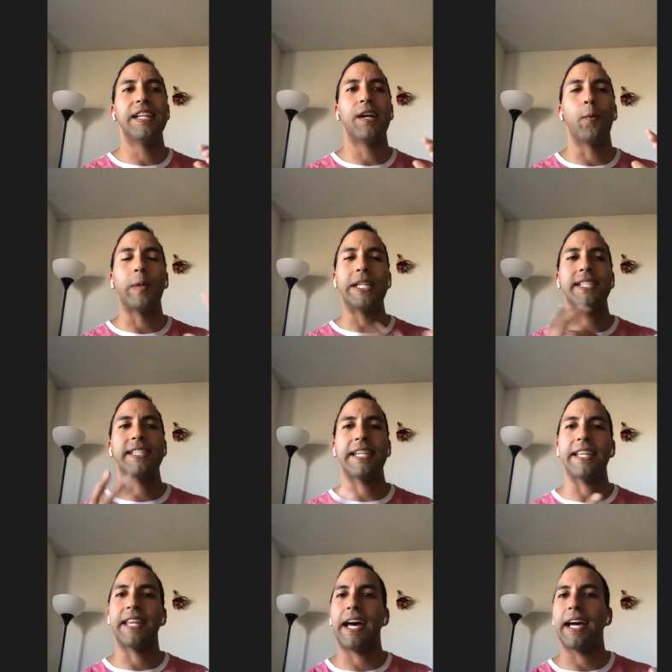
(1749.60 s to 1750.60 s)
we
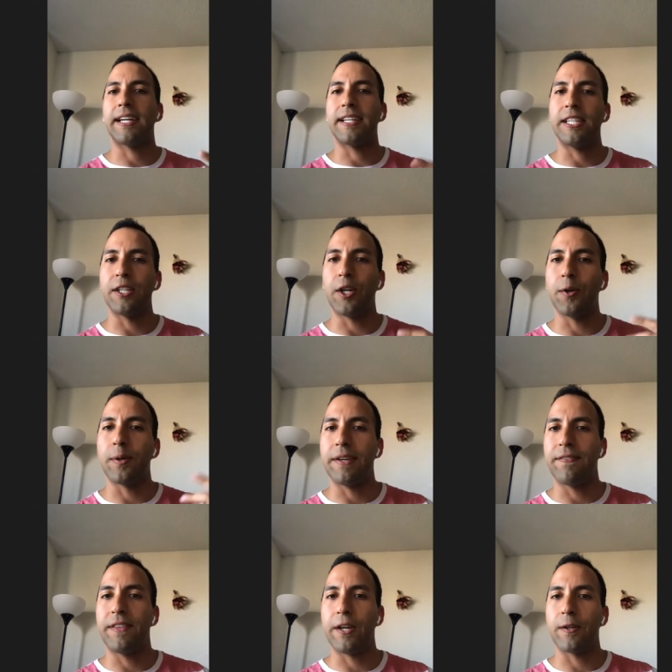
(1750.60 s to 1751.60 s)
see that
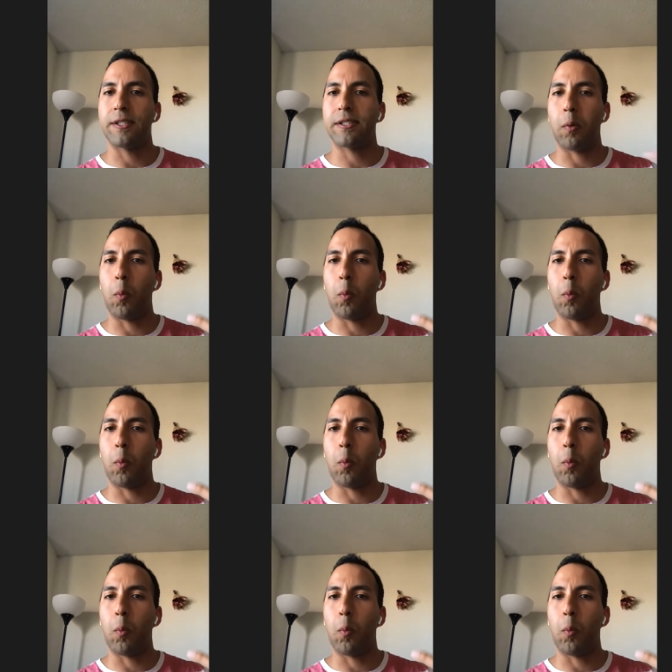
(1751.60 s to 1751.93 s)
if there's